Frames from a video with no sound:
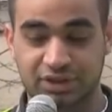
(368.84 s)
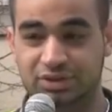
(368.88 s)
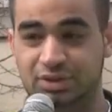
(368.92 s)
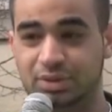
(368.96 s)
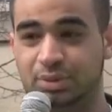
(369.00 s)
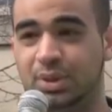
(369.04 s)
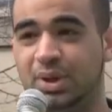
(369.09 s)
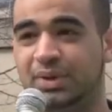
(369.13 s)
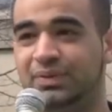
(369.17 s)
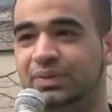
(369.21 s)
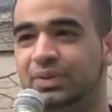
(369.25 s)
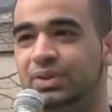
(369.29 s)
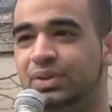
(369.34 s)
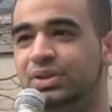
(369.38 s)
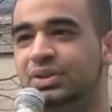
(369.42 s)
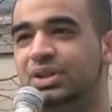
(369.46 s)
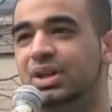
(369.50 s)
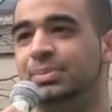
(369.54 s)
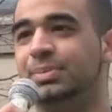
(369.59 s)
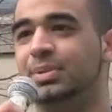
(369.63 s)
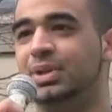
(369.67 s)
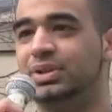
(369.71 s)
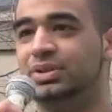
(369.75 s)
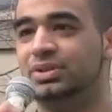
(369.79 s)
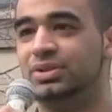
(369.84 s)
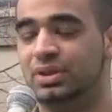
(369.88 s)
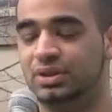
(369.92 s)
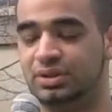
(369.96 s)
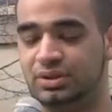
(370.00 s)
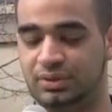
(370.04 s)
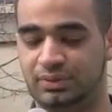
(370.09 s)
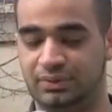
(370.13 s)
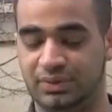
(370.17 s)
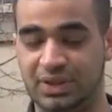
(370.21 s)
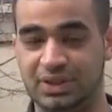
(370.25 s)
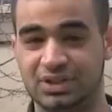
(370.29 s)
history, we have learned that military
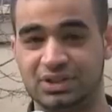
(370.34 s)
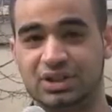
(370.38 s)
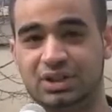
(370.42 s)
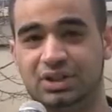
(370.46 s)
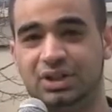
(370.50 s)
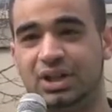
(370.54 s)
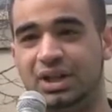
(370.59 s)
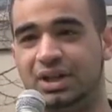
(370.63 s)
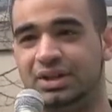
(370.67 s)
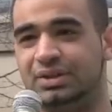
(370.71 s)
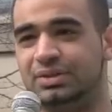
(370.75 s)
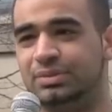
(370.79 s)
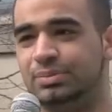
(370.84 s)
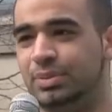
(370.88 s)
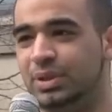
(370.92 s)
intervention and